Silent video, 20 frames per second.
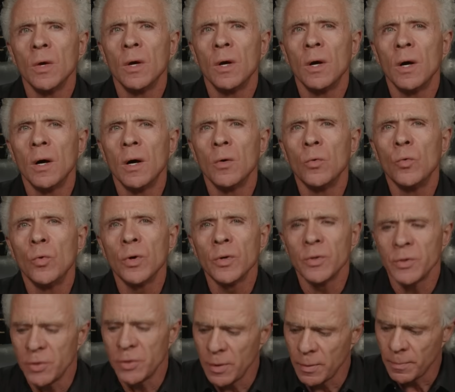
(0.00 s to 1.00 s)
Uh,
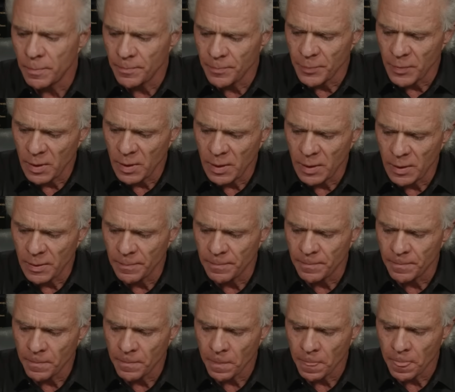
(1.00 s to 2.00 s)
worship,
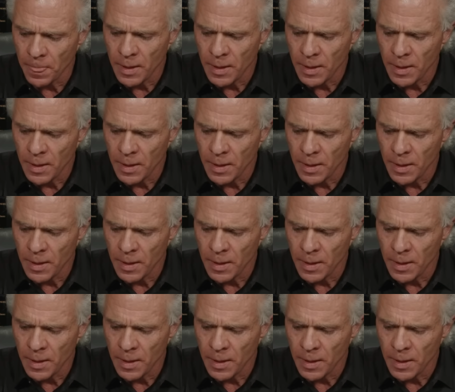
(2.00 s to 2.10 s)
um,